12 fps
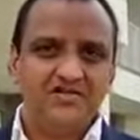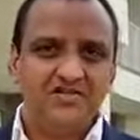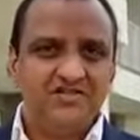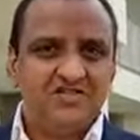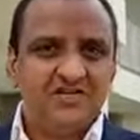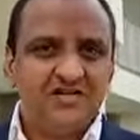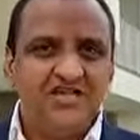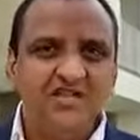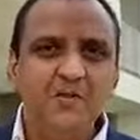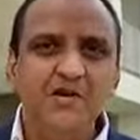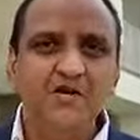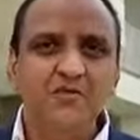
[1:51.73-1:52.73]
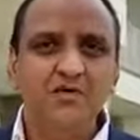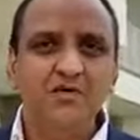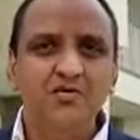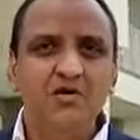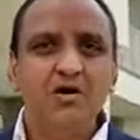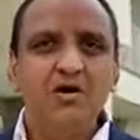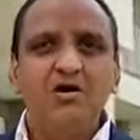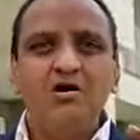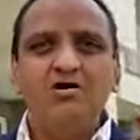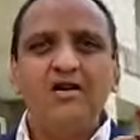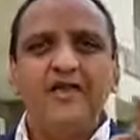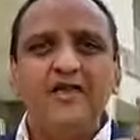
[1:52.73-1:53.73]
Just click the button below
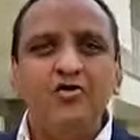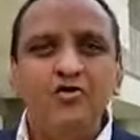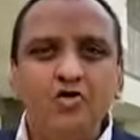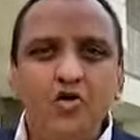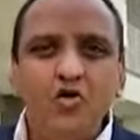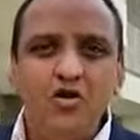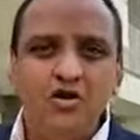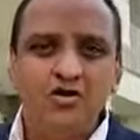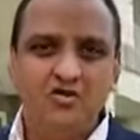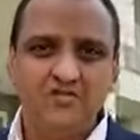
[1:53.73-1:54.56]
and enroll